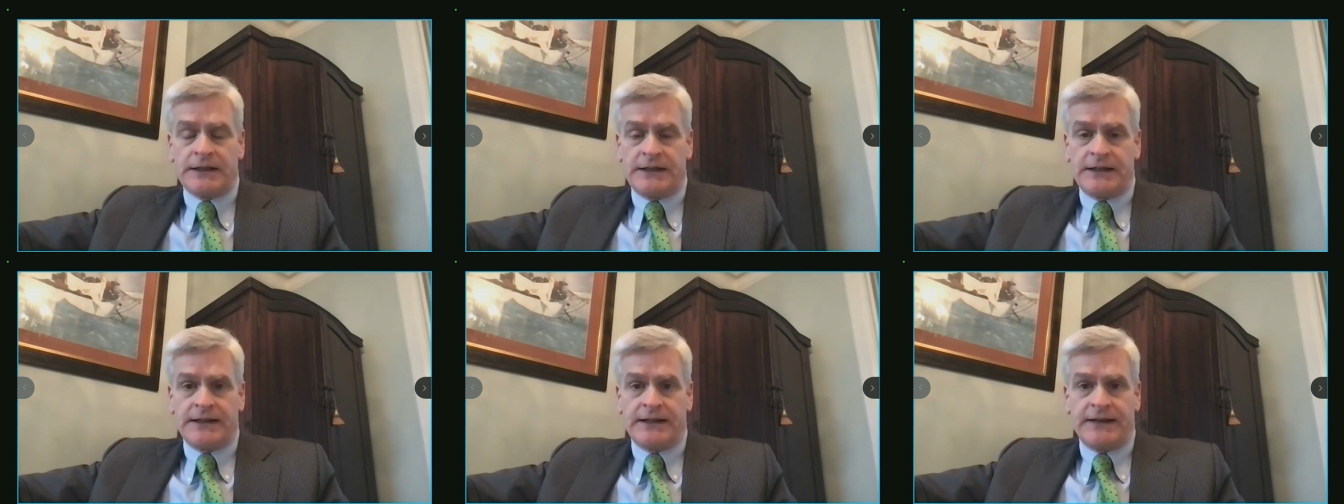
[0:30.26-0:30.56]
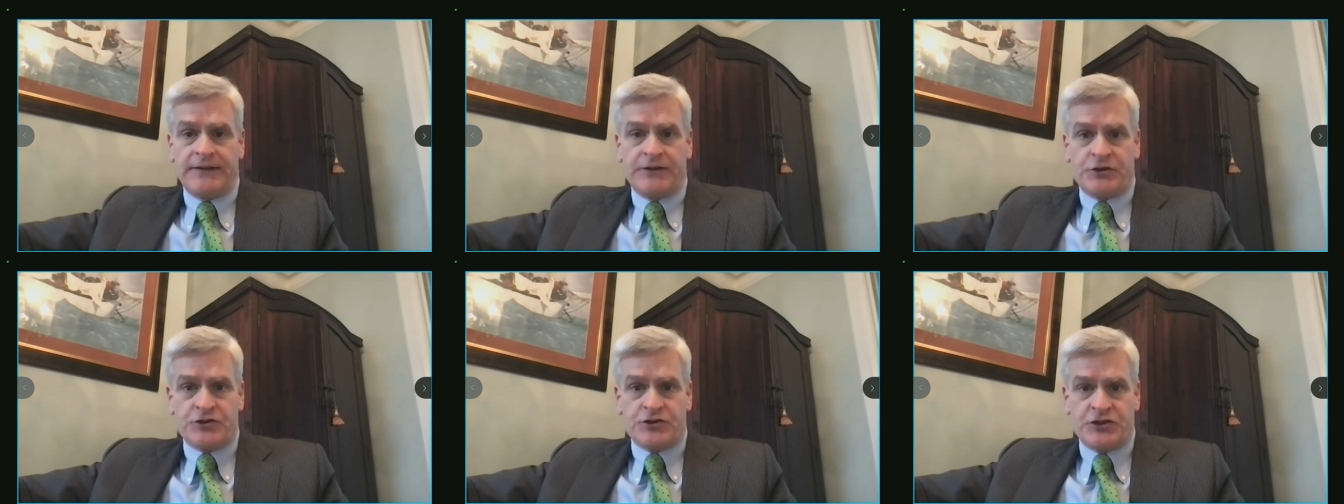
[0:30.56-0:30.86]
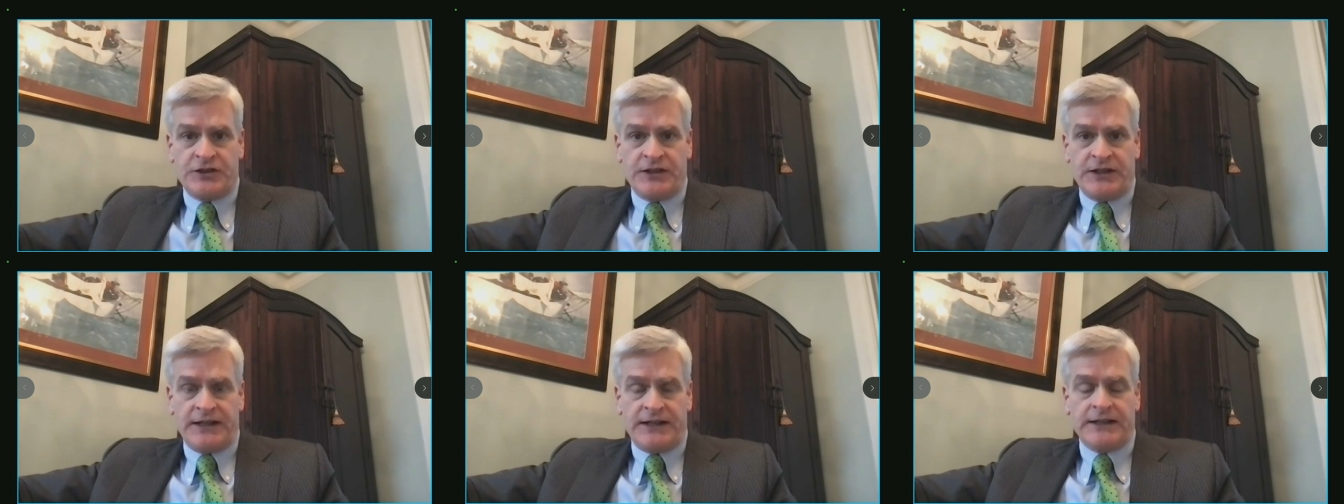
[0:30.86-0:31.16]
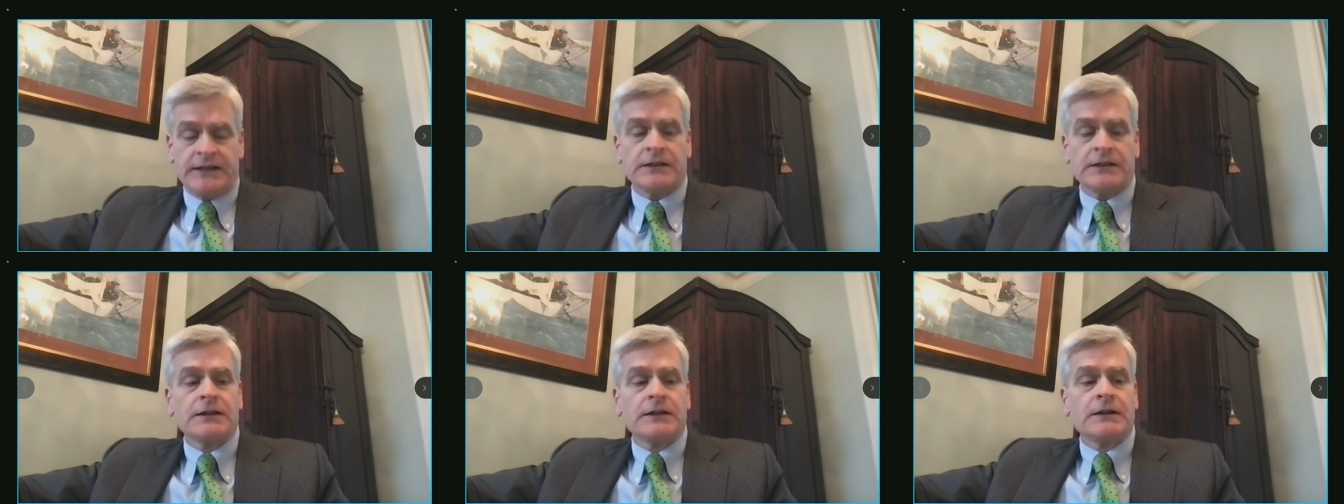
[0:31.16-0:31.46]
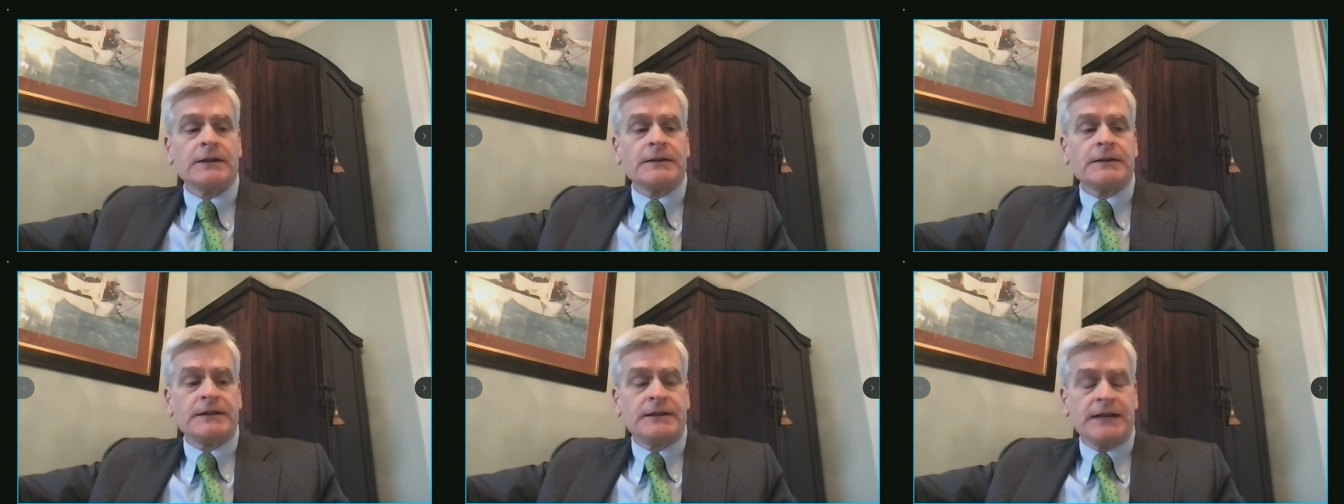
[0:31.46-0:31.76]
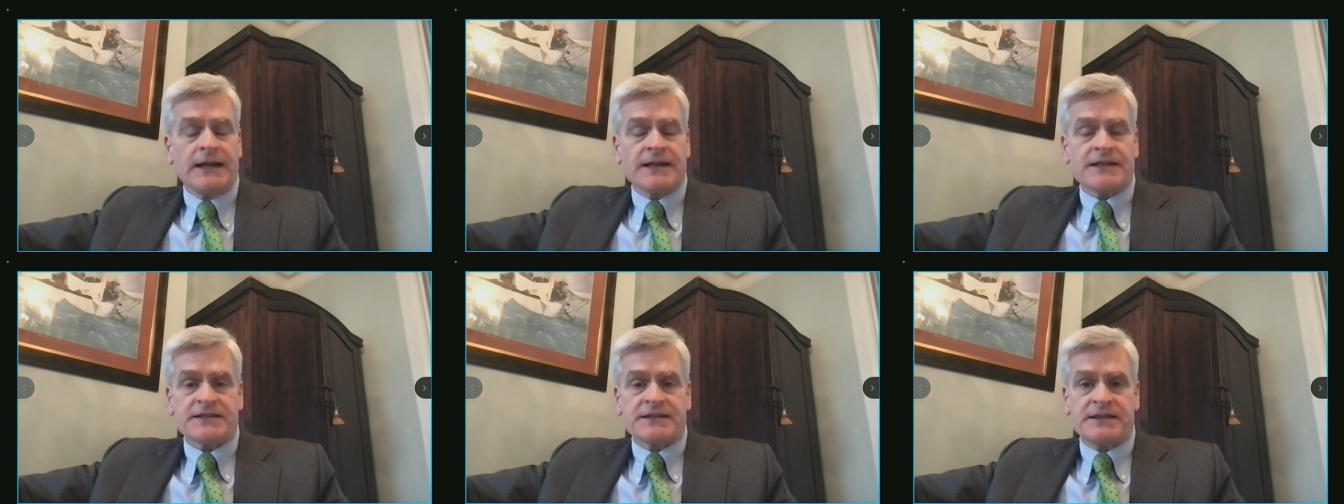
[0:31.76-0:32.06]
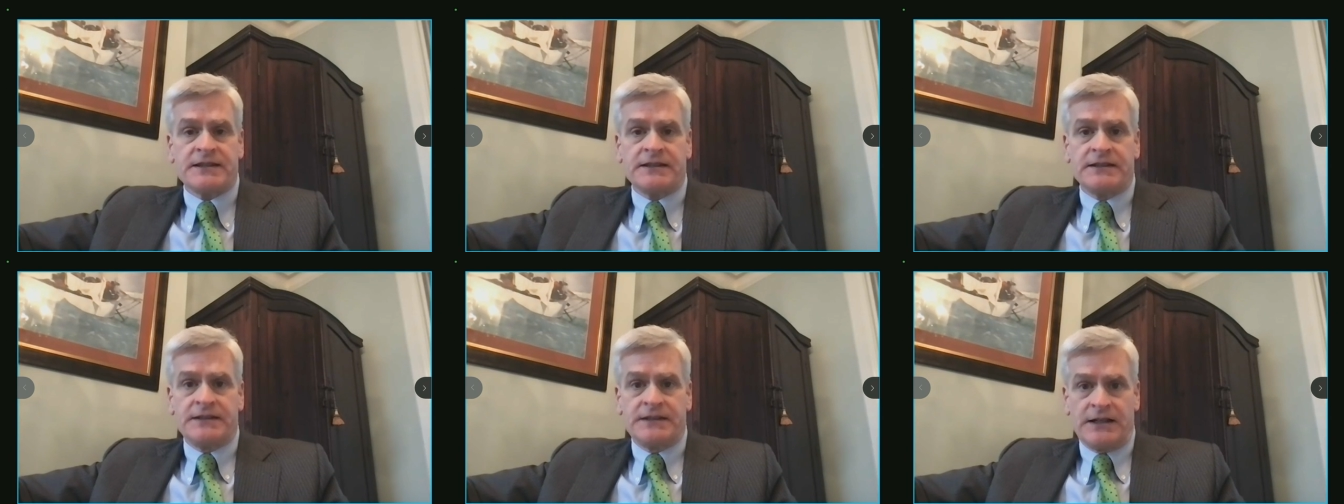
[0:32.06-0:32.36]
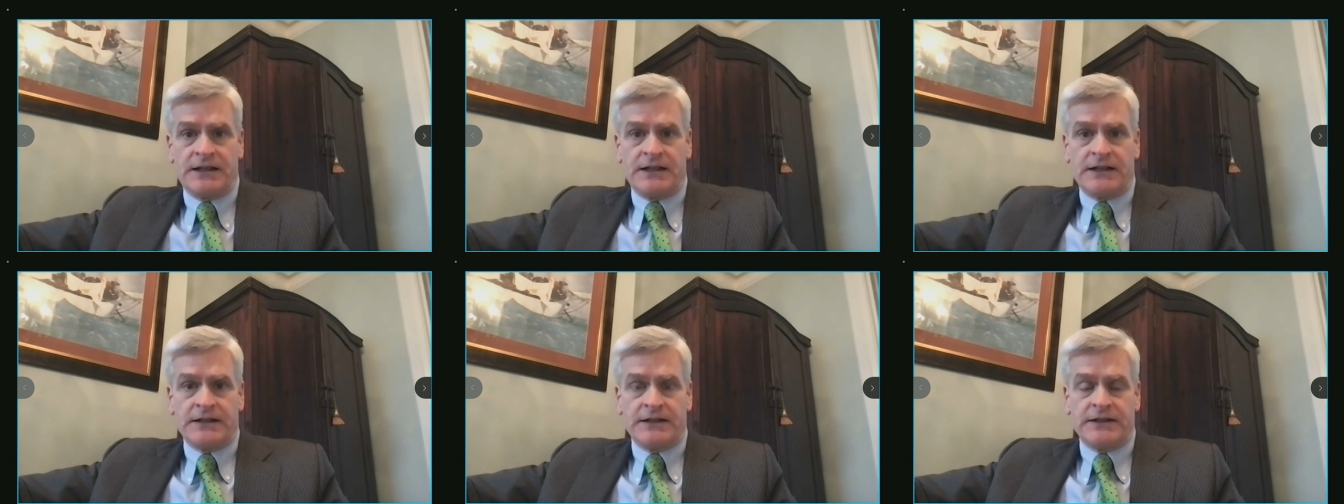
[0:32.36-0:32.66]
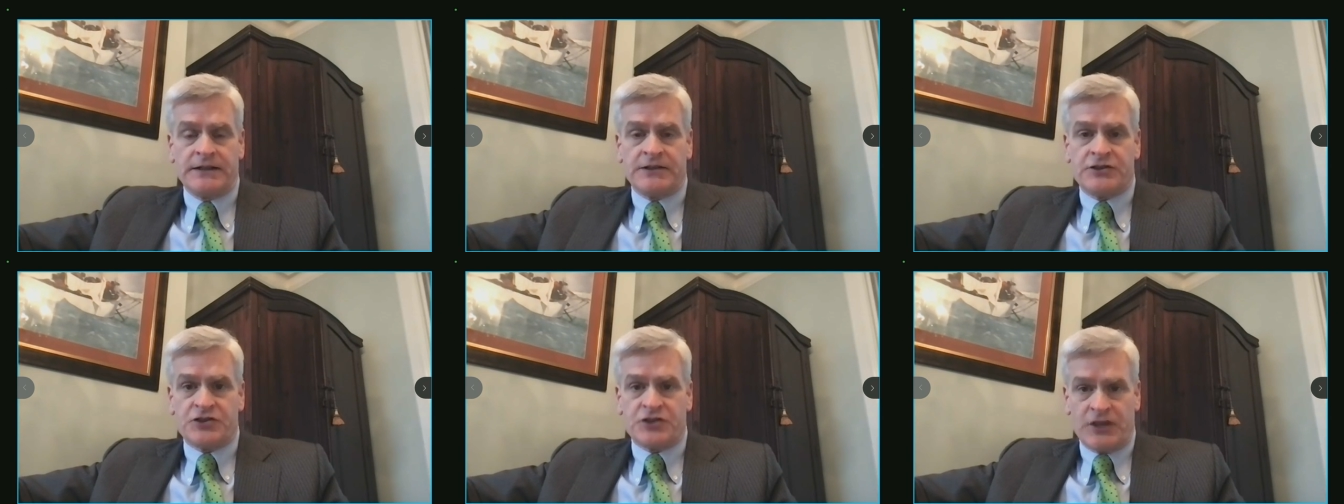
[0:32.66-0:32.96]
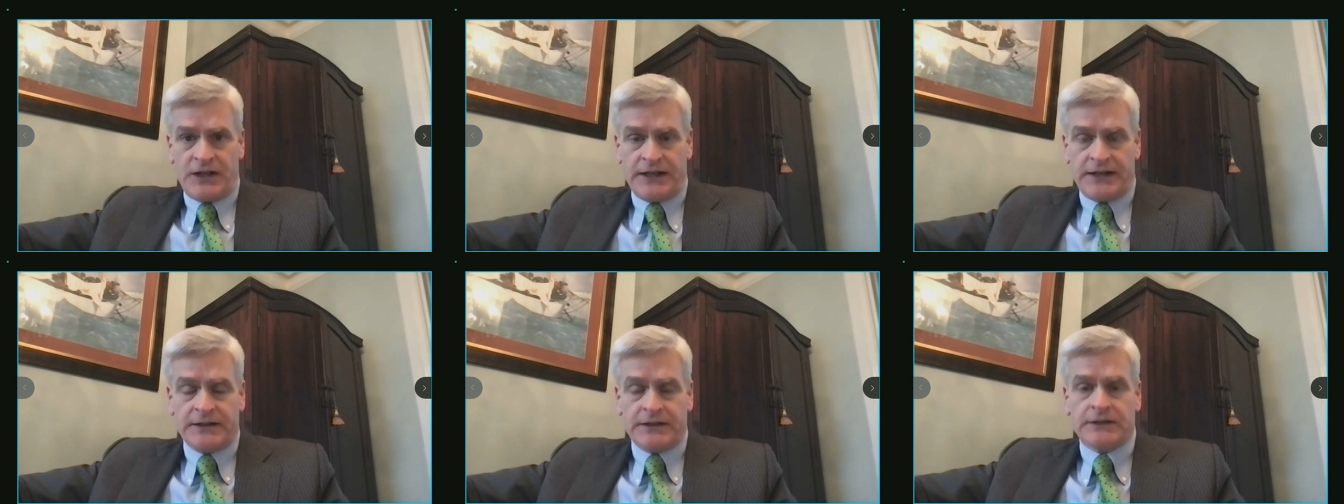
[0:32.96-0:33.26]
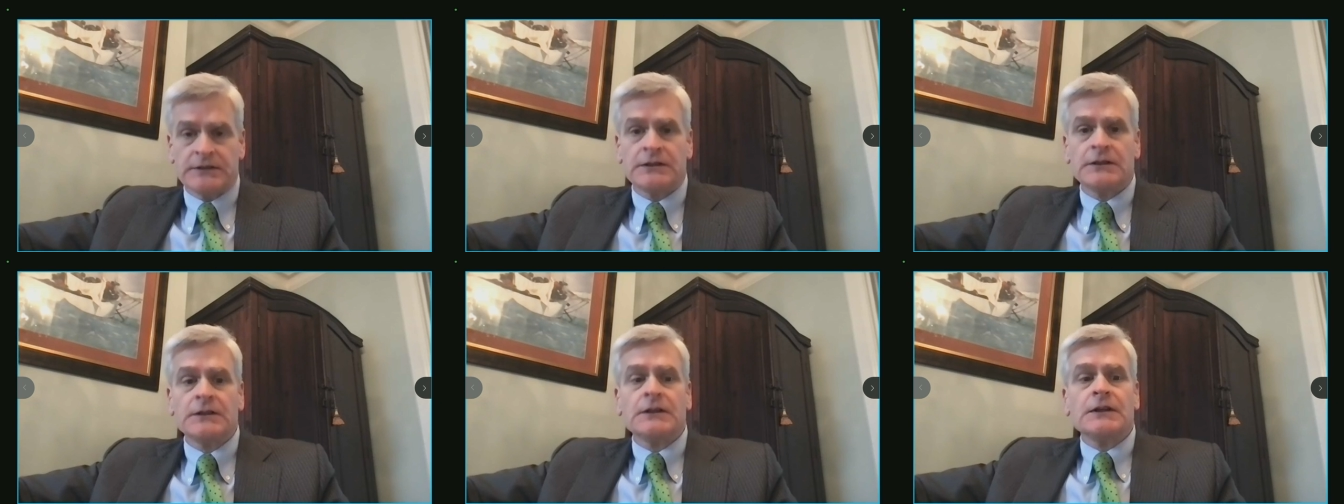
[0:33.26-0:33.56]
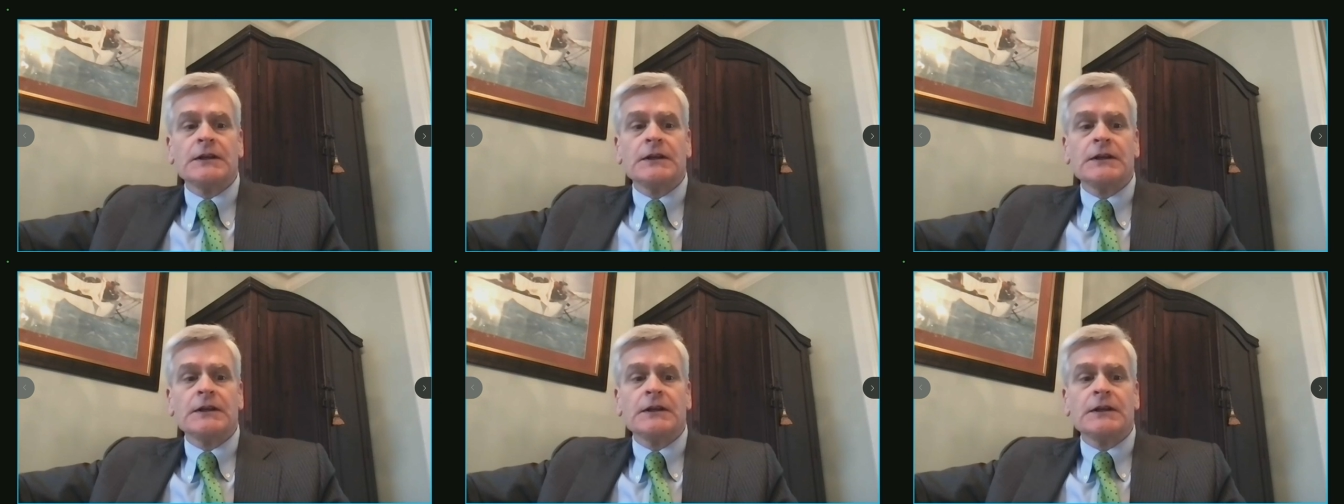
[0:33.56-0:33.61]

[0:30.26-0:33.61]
again, have their genetic testing done in China.